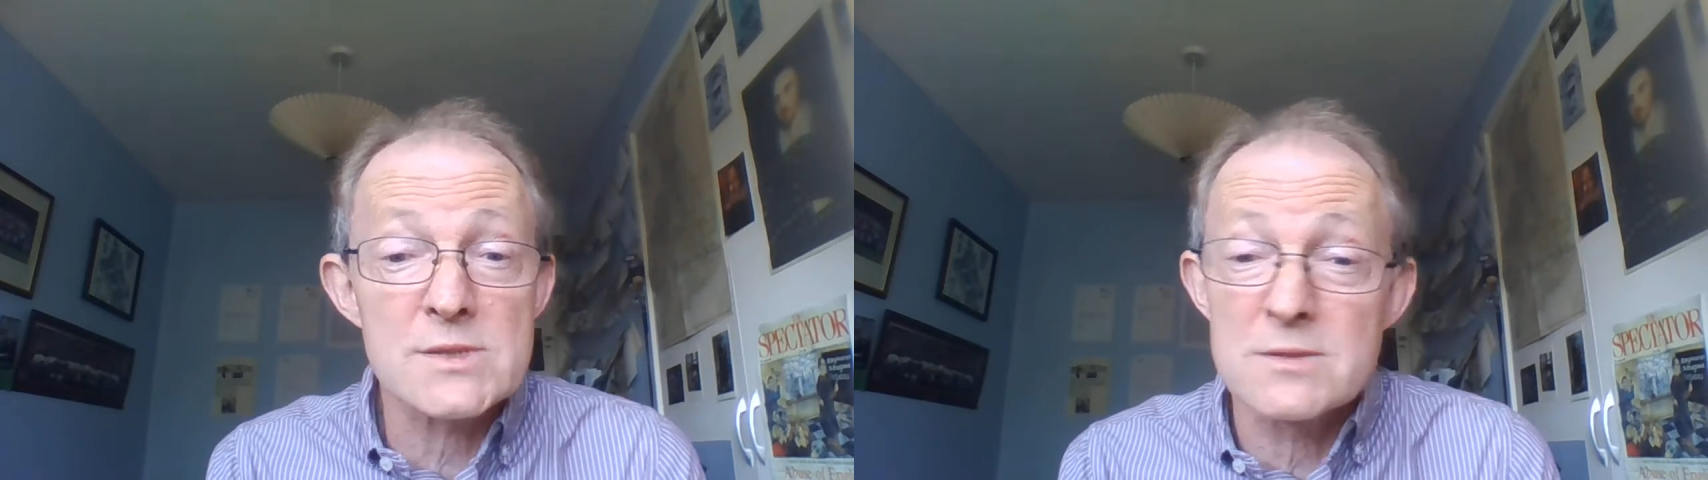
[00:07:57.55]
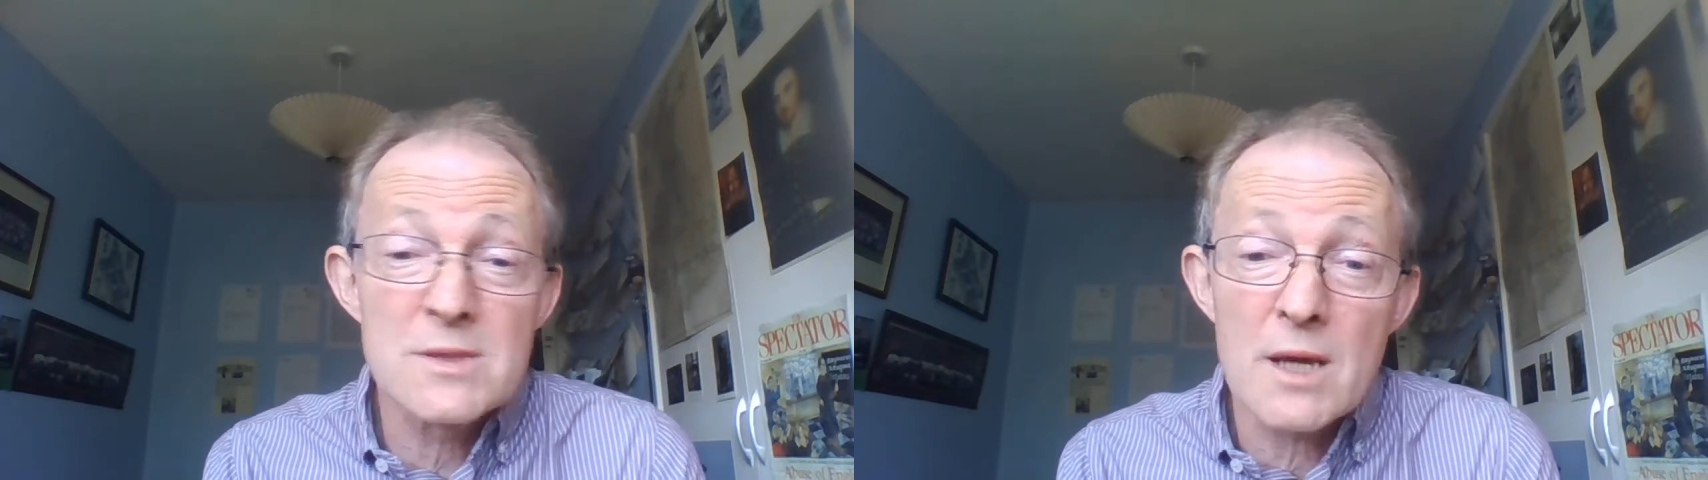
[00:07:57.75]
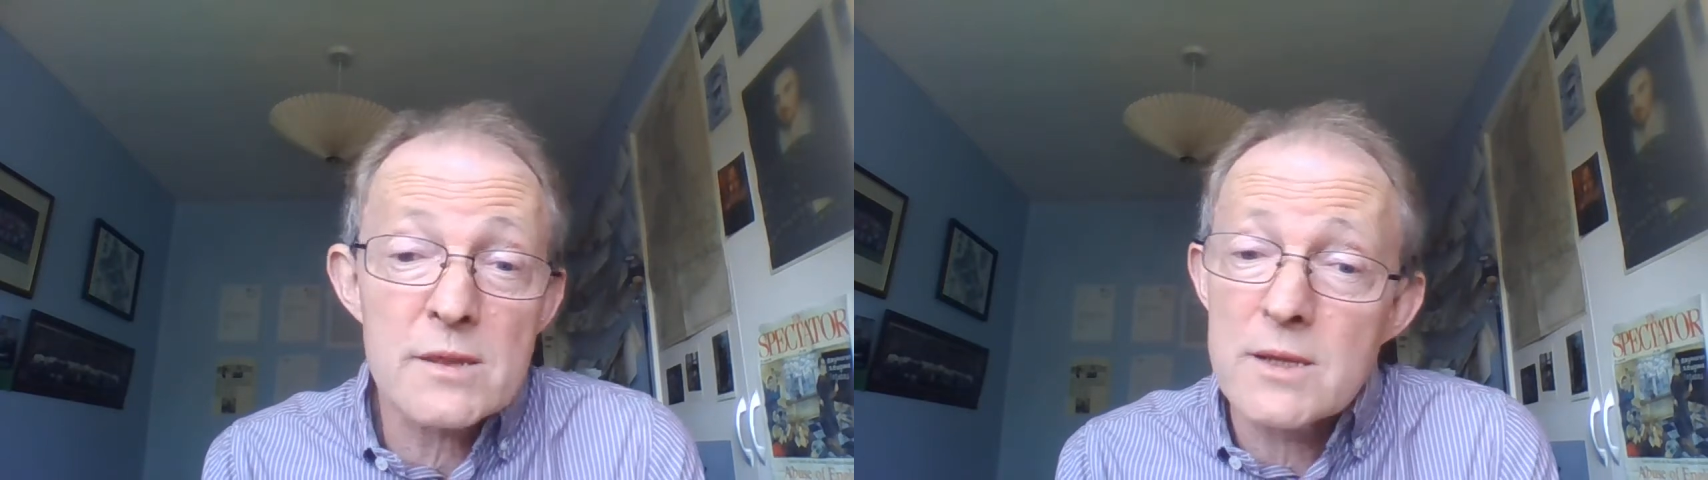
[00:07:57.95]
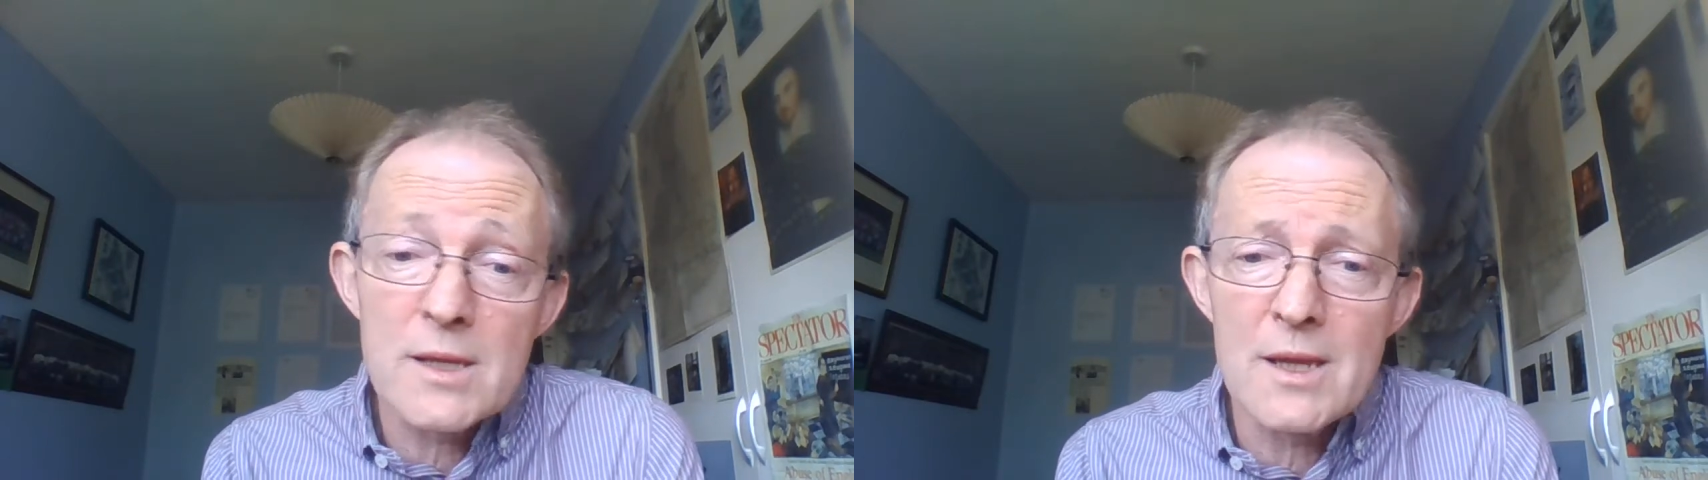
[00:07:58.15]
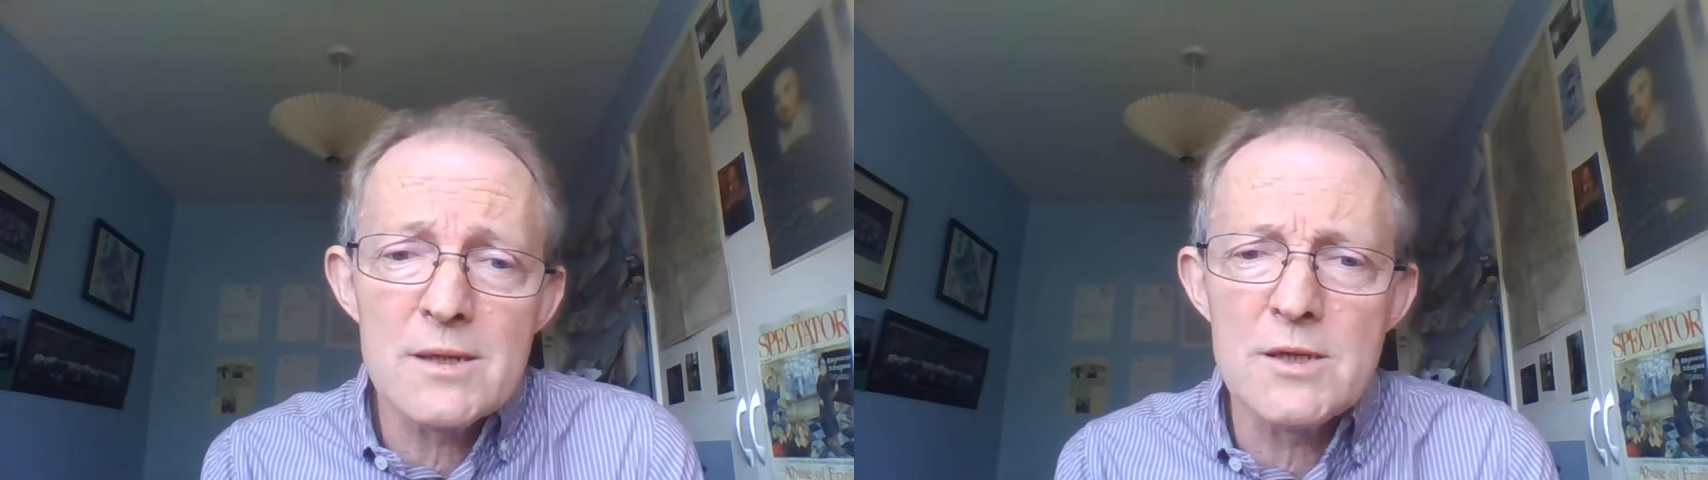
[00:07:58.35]
nothing
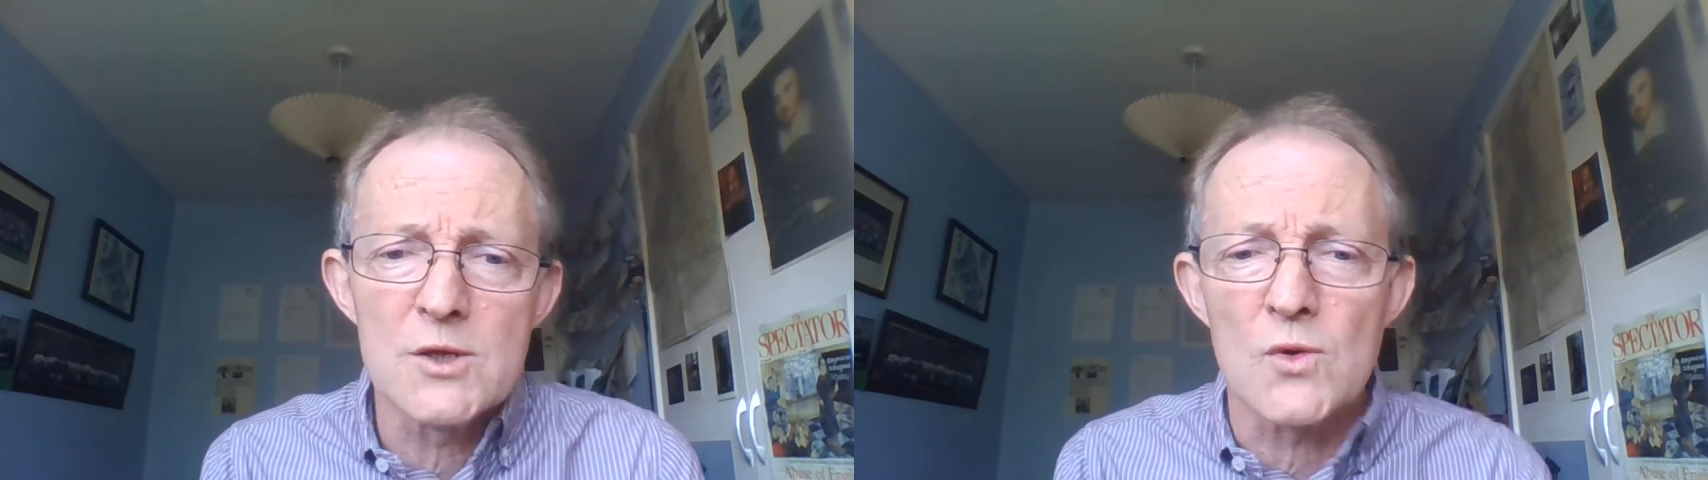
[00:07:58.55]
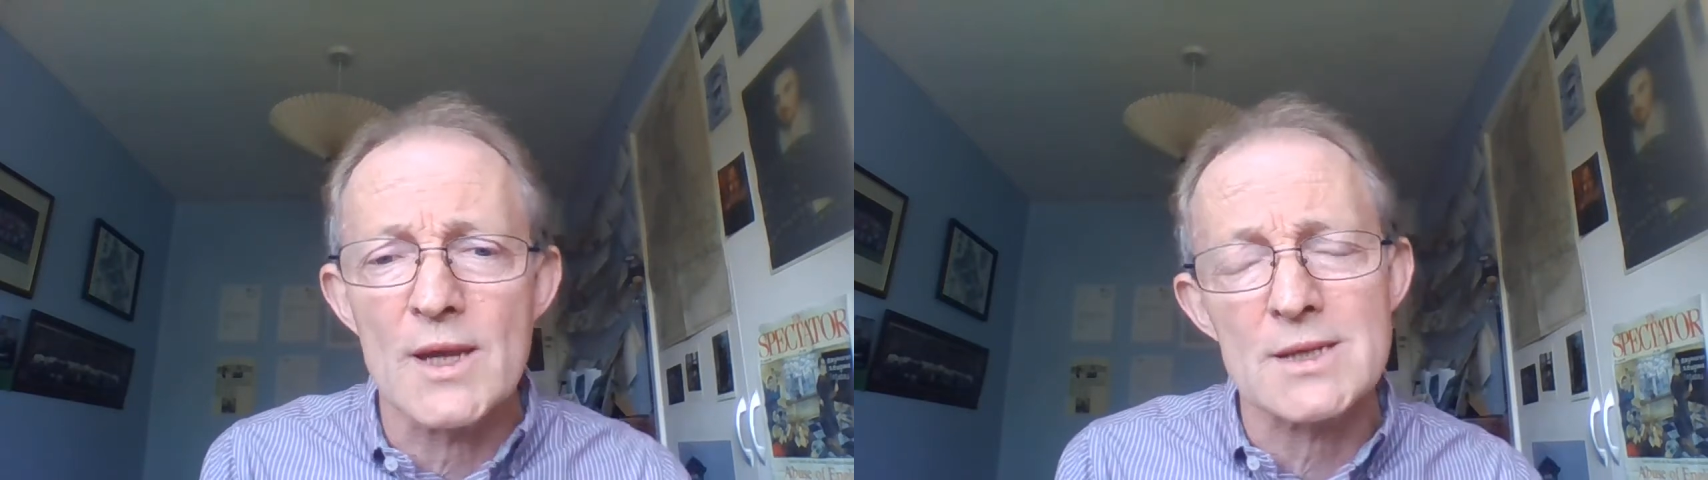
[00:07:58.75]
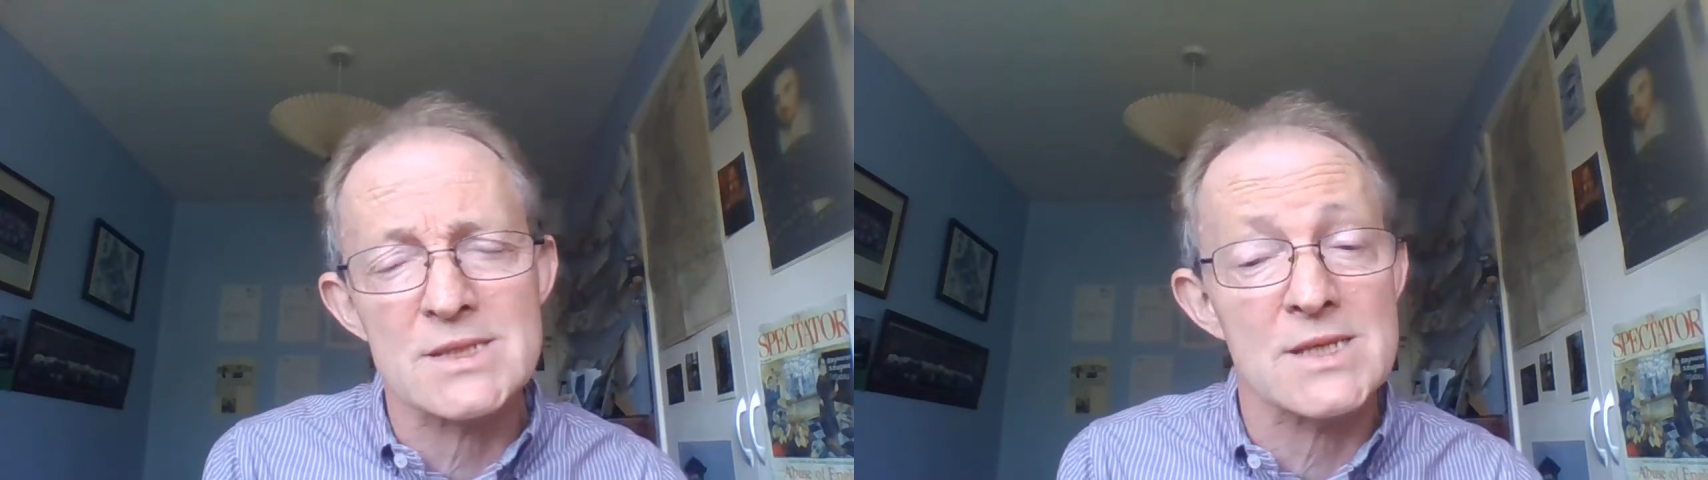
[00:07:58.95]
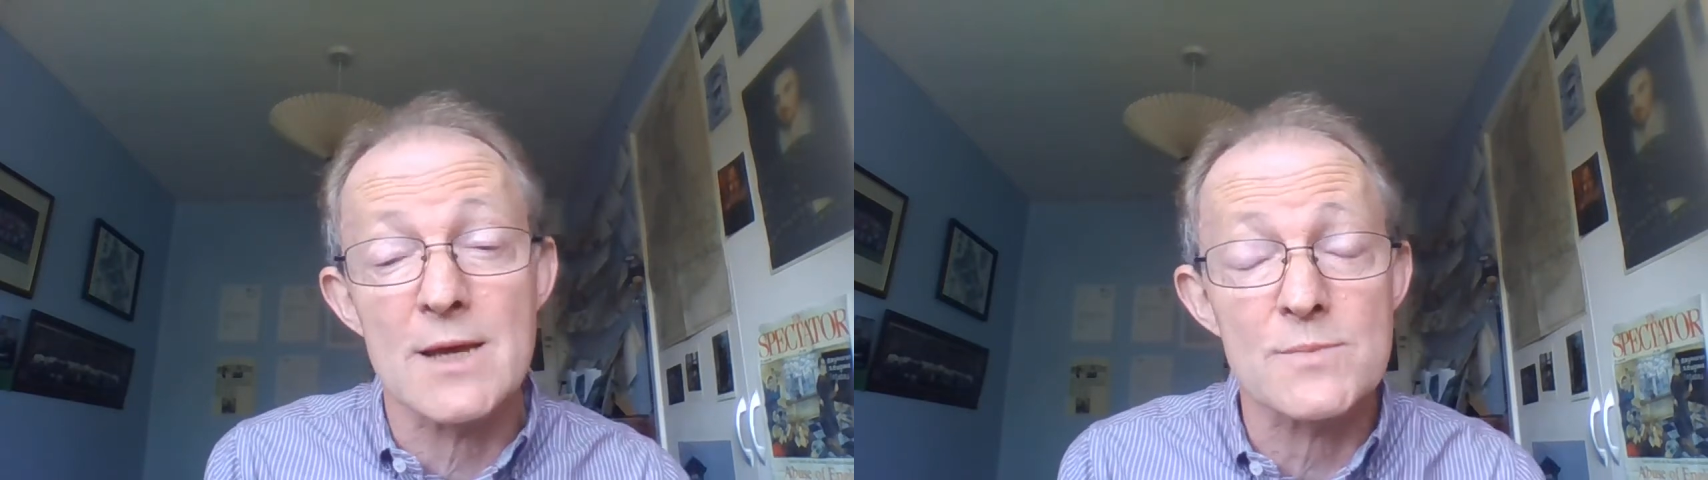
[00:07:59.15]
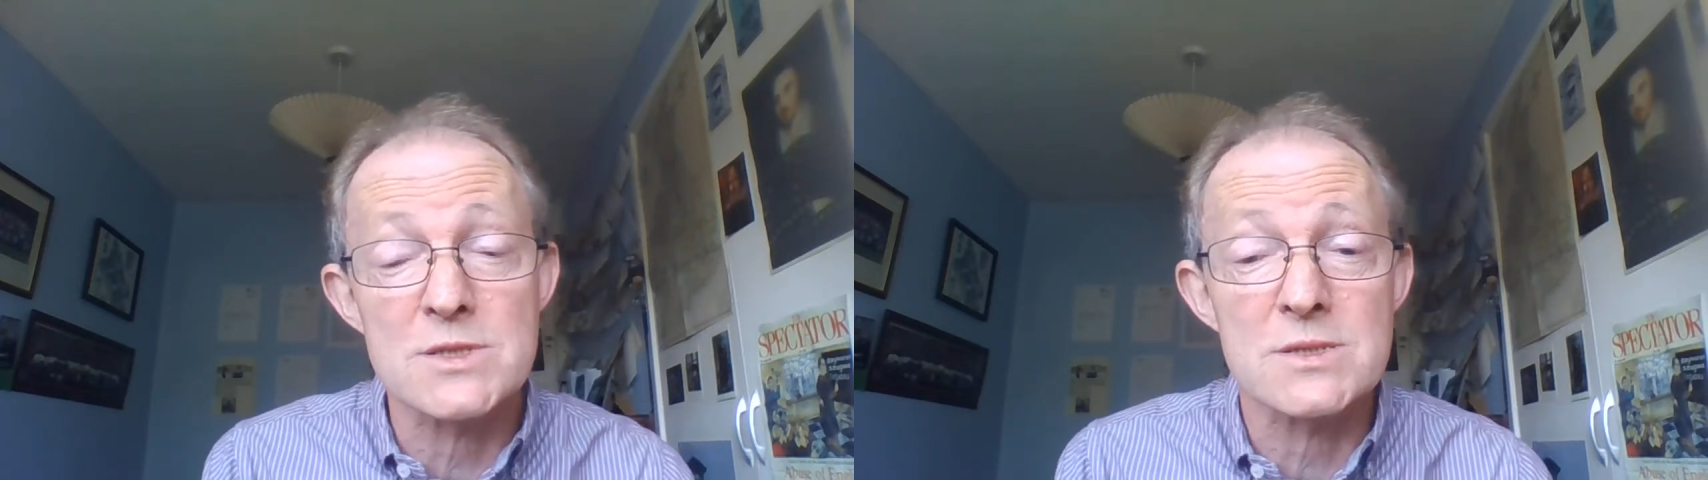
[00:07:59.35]
in you
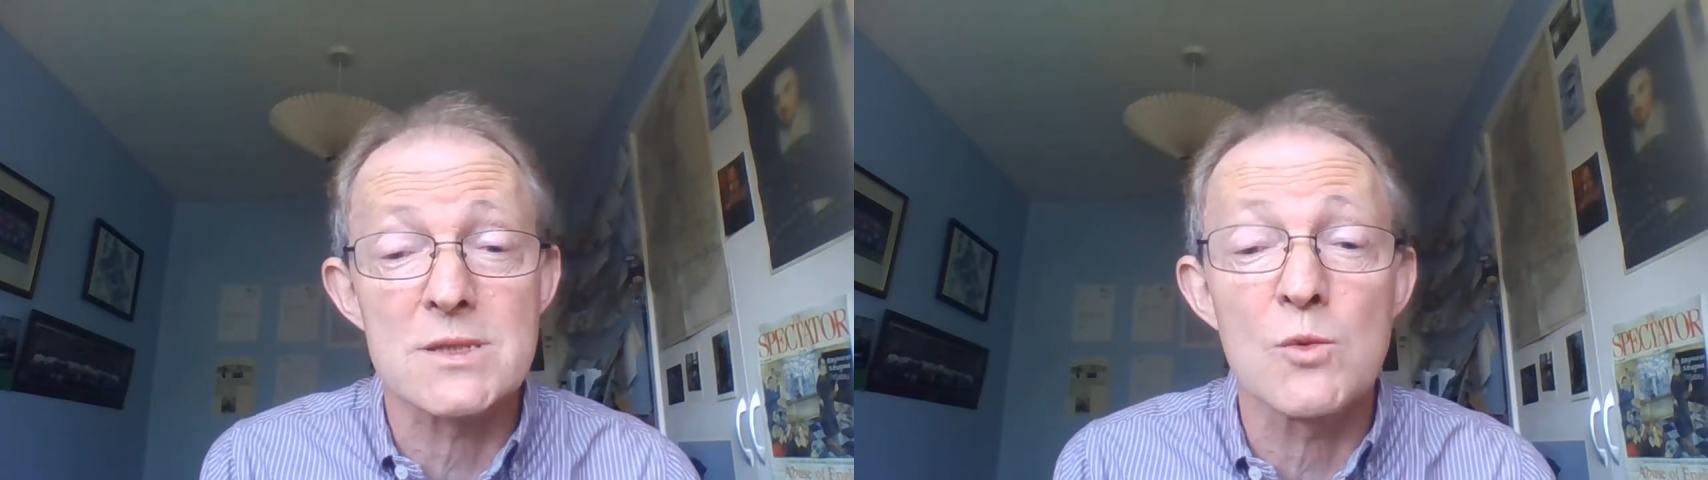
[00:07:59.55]
except the